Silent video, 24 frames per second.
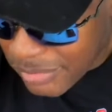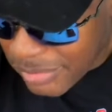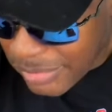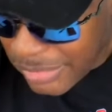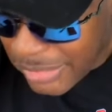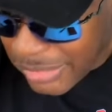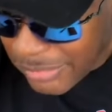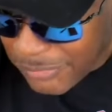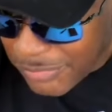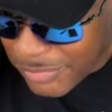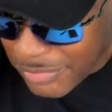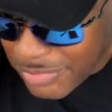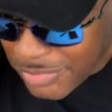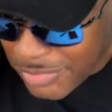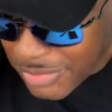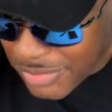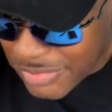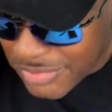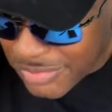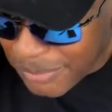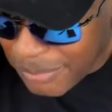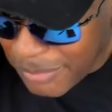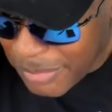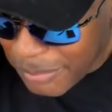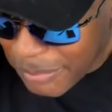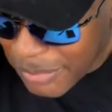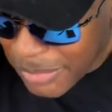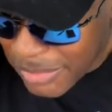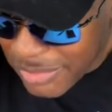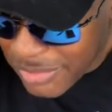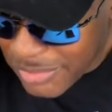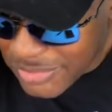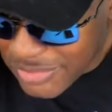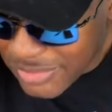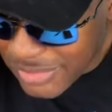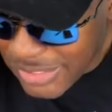Anthony Johnson, me and my
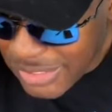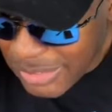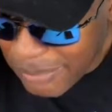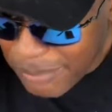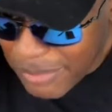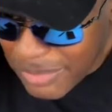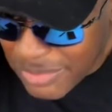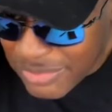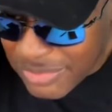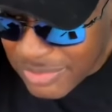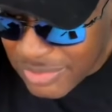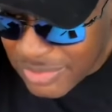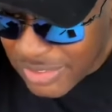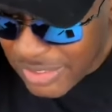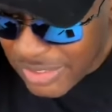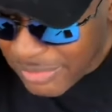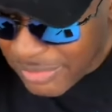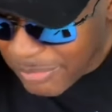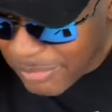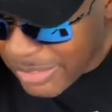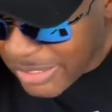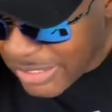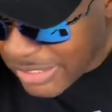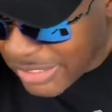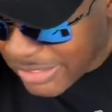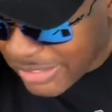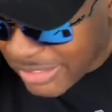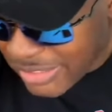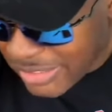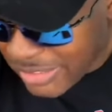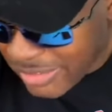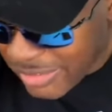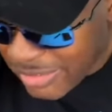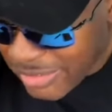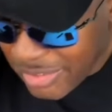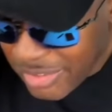cousin got busy today. We had
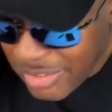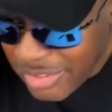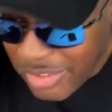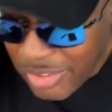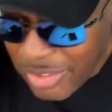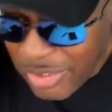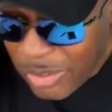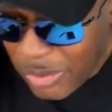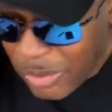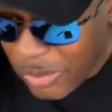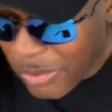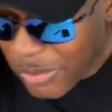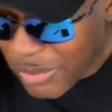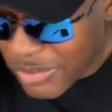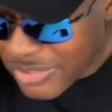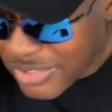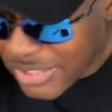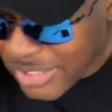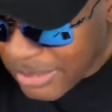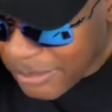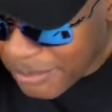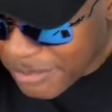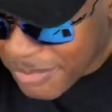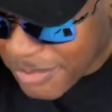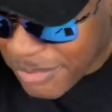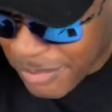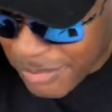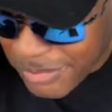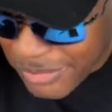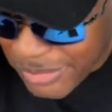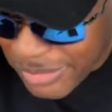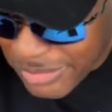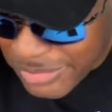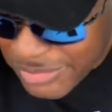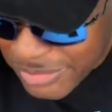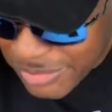a hard time
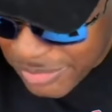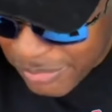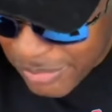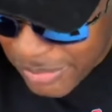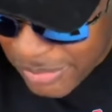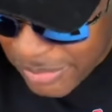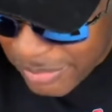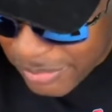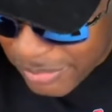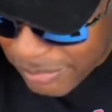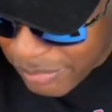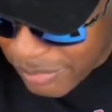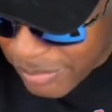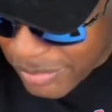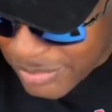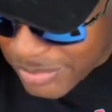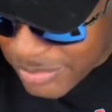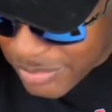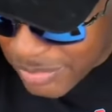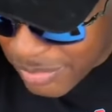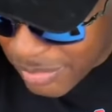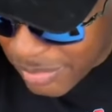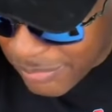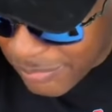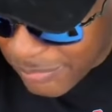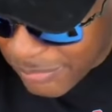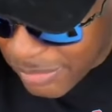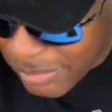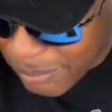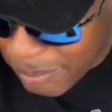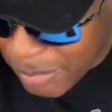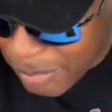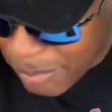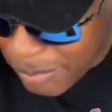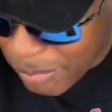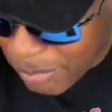starting our generator. It wouldn't start for our
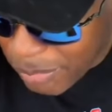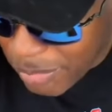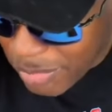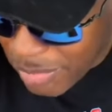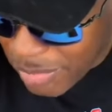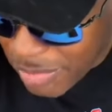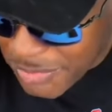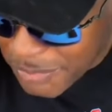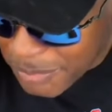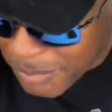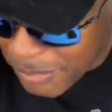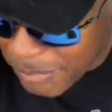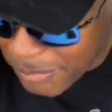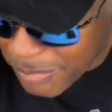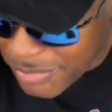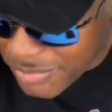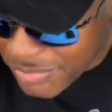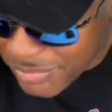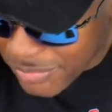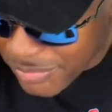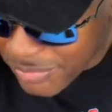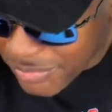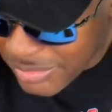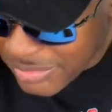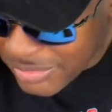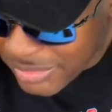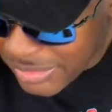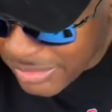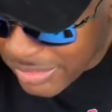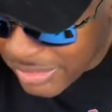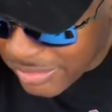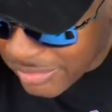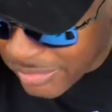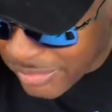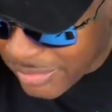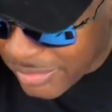mobile wash, but we strung it
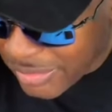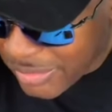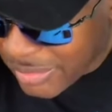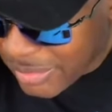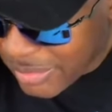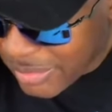together.